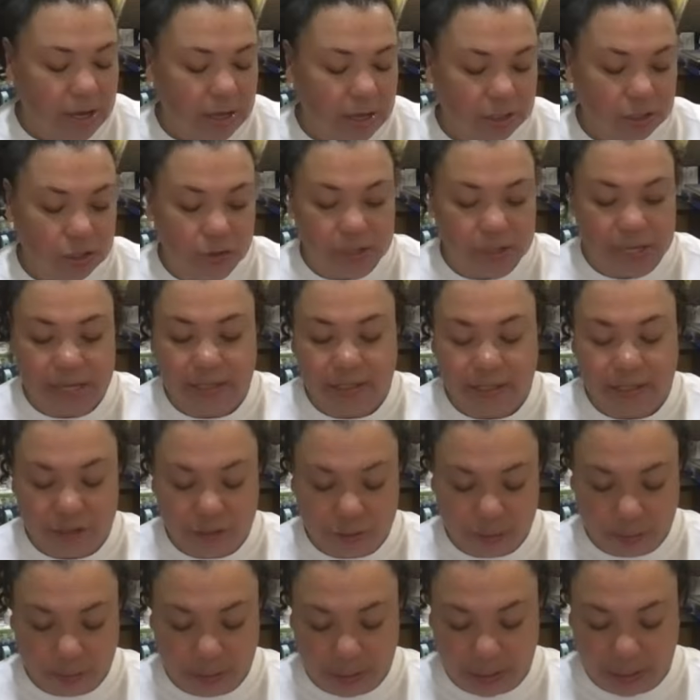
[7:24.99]
So that's going
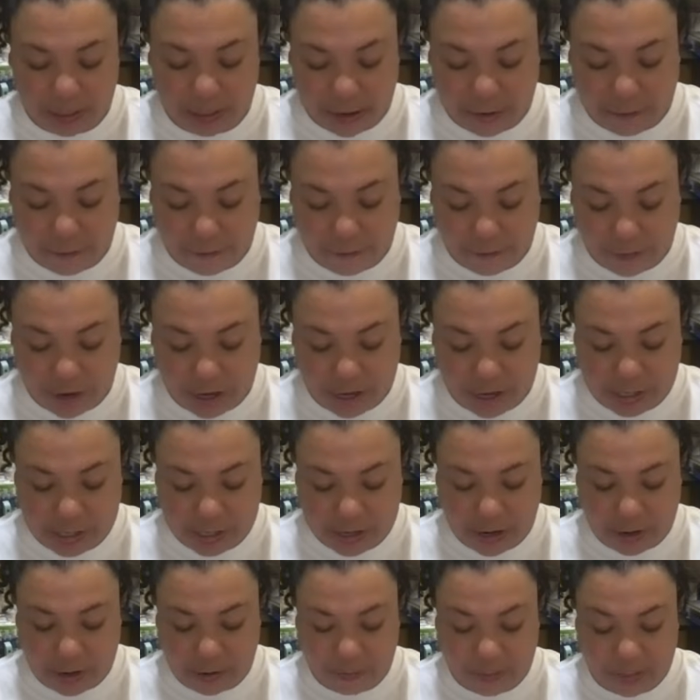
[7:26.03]
to be a lot of fun.